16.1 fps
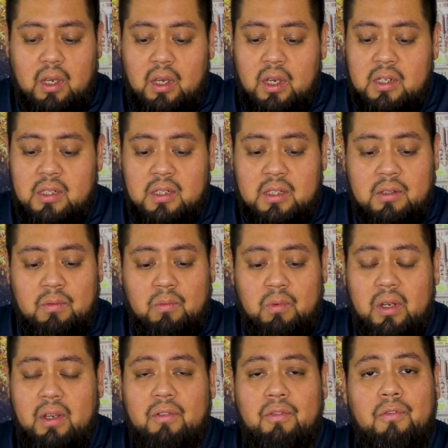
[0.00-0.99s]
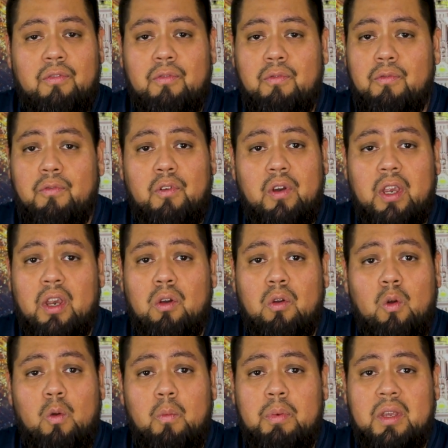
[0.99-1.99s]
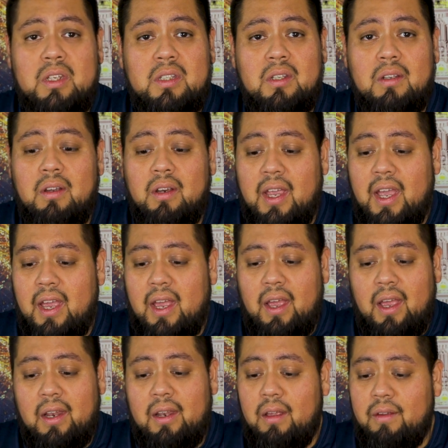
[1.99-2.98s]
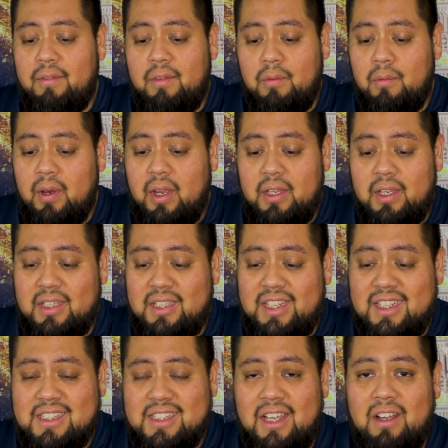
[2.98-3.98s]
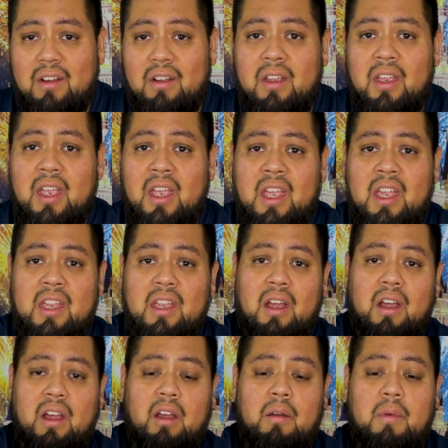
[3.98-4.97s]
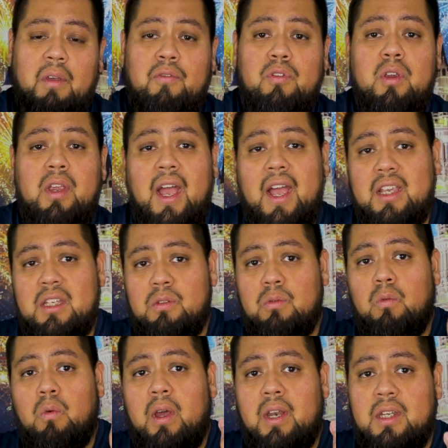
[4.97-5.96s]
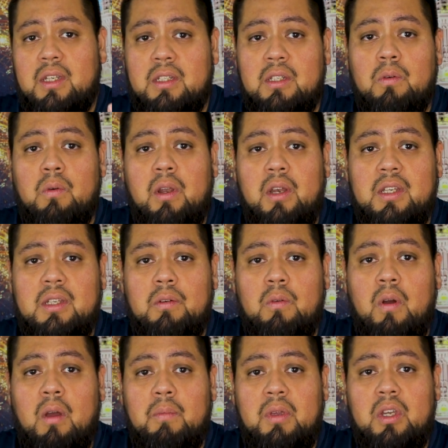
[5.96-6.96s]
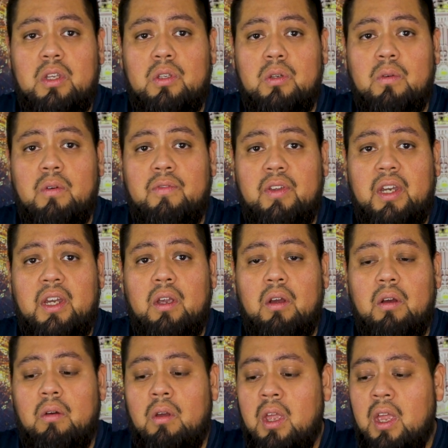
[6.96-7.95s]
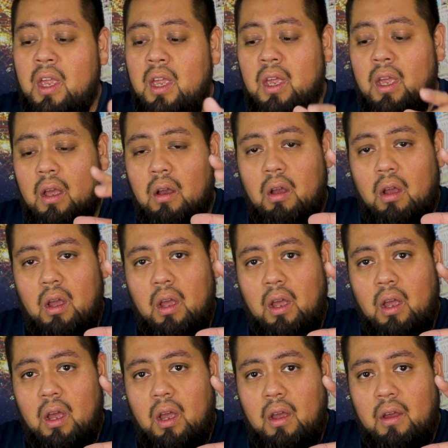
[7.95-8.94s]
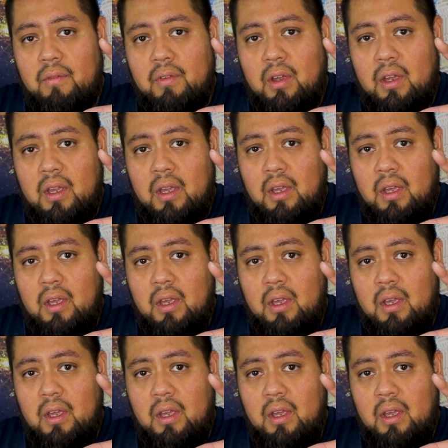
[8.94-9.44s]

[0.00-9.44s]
it's just a really freaking cool piece to look at. I love the way the detail. Um, if you guys want to want to want me to do a video of